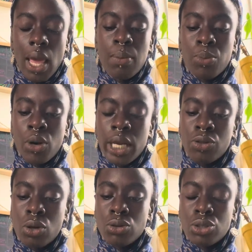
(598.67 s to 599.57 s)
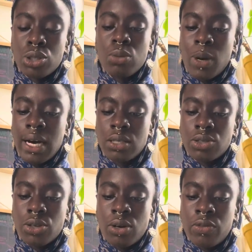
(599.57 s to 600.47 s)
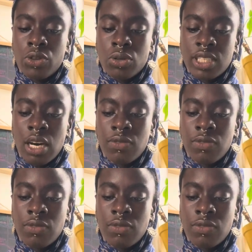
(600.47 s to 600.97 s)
bringing those two parts of yourself